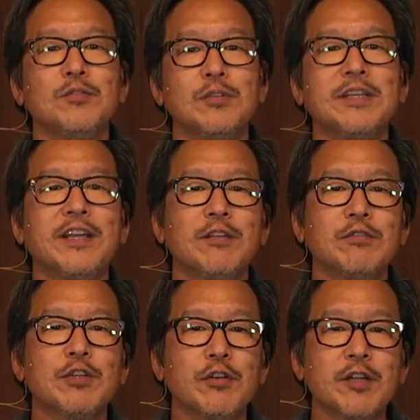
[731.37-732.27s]

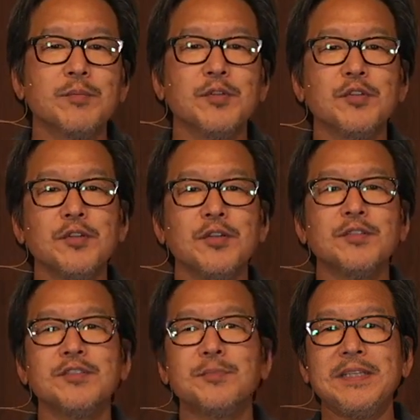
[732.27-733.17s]
regrettable
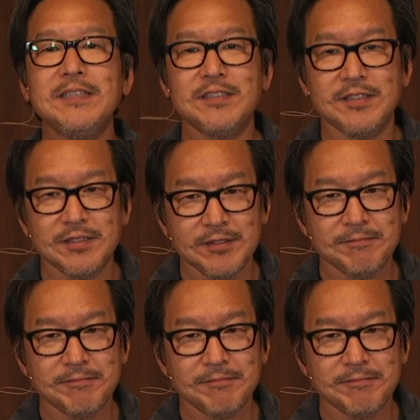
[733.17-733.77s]
speech.